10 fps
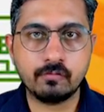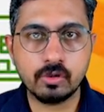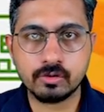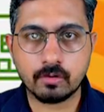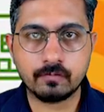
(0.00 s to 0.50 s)

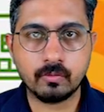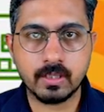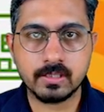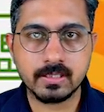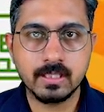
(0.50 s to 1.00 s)

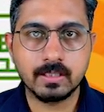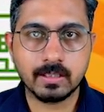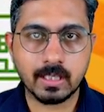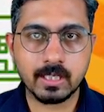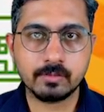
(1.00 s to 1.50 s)
softwares
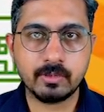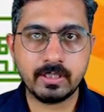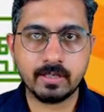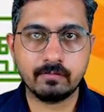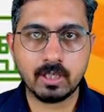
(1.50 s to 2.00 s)
that has been
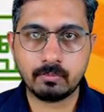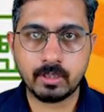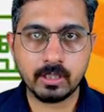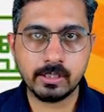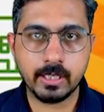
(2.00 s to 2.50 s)
developed
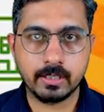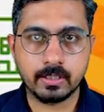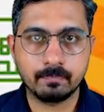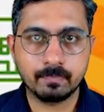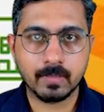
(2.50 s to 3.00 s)
till date.
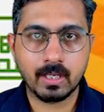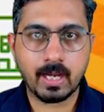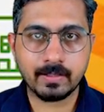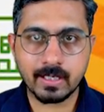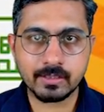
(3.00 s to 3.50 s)

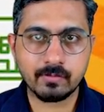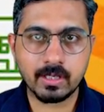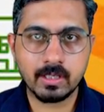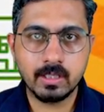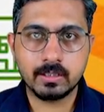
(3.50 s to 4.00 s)
And that's
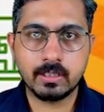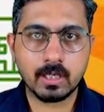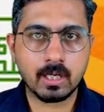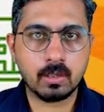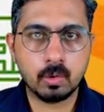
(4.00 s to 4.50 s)
where there are
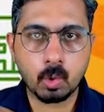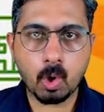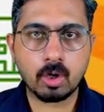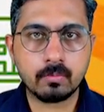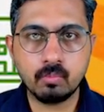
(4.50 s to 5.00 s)
a
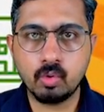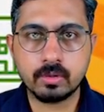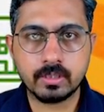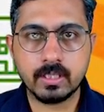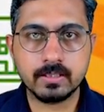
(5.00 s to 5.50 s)
lot more things